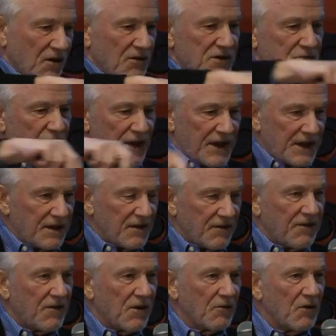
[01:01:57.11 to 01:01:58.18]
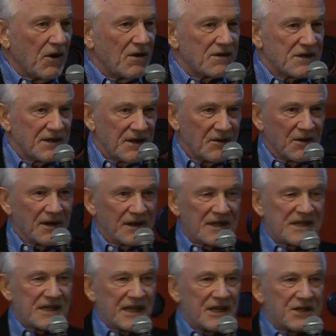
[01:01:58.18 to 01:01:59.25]
those within the four walls of the
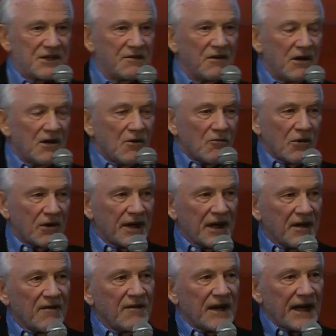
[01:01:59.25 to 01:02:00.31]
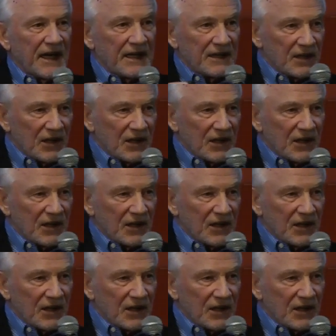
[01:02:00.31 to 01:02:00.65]
organization will give a